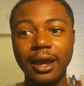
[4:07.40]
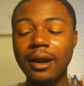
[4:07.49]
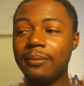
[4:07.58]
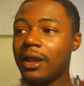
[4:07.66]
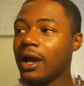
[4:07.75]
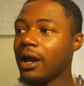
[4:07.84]
And
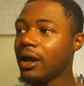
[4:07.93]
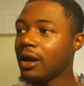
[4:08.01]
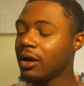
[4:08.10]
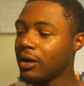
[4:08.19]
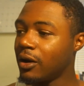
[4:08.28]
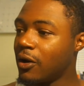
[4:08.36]
I'm like,
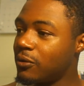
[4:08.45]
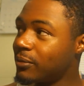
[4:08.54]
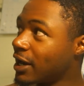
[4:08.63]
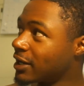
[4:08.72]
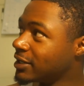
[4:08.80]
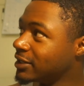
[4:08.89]
oh
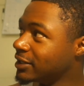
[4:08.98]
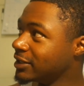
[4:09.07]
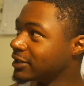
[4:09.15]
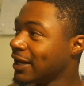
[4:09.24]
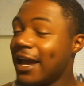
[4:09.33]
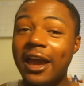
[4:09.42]
my
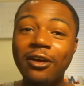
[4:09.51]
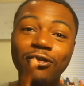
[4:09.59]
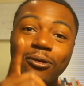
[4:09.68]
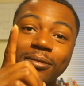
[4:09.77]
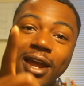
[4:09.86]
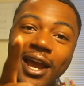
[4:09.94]
goodness. And
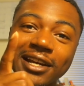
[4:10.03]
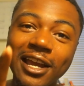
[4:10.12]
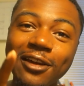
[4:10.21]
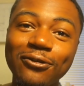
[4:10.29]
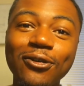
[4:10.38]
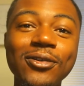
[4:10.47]
from that
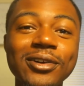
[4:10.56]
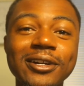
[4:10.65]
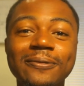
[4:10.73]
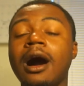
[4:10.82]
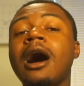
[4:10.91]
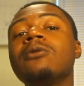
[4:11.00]
day
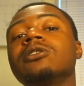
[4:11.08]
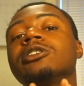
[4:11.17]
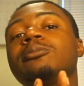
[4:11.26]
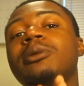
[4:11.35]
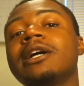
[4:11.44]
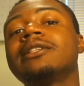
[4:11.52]
forward, I
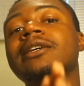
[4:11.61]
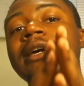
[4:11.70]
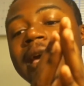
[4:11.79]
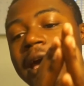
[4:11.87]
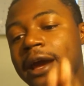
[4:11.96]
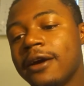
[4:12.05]

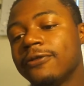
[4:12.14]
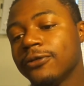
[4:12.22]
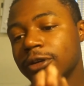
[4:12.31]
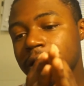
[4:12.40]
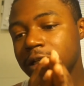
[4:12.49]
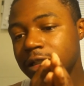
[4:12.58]
respected
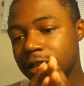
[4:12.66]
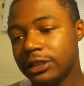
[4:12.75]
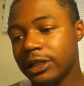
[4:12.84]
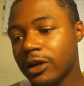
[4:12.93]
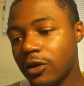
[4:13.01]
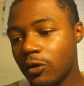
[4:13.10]
every
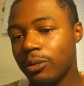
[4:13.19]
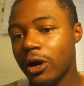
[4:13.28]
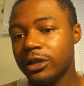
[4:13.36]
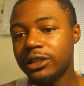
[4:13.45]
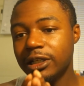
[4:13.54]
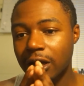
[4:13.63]
single
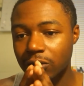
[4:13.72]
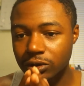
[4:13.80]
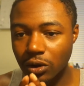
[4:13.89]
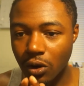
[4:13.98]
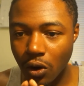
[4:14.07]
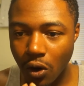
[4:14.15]
person that was
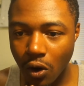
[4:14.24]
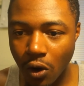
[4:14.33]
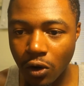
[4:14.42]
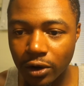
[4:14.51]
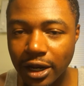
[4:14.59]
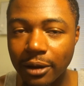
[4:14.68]

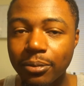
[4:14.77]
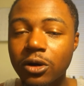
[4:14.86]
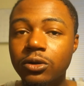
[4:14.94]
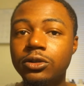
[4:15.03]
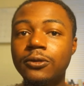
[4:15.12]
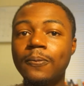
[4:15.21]
on that
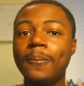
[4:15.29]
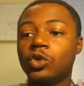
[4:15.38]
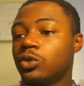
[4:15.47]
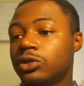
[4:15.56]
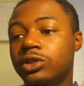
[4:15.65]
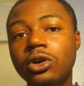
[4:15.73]
post.
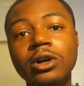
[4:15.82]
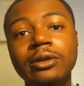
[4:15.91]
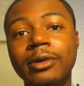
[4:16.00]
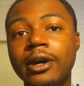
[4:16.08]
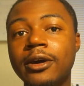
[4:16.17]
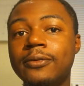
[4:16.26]
True story,
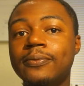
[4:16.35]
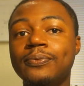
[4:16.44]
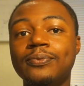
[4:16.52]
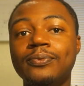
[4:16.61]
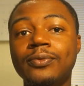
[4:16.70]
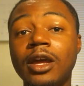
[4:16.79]
man.
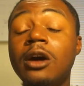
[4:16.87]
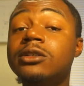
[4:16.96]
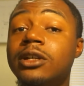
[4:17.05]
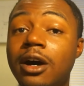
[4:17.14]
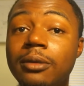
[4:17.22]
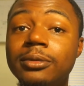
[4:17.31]
That was
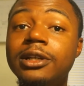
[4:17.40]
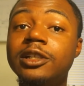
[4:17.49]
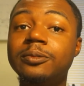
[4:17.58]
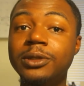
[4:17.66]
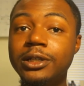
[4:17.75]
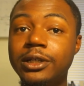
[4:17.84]
a humbling
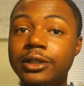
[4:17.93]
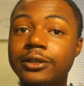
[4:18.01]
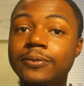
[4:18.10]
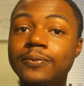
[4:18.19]
experience.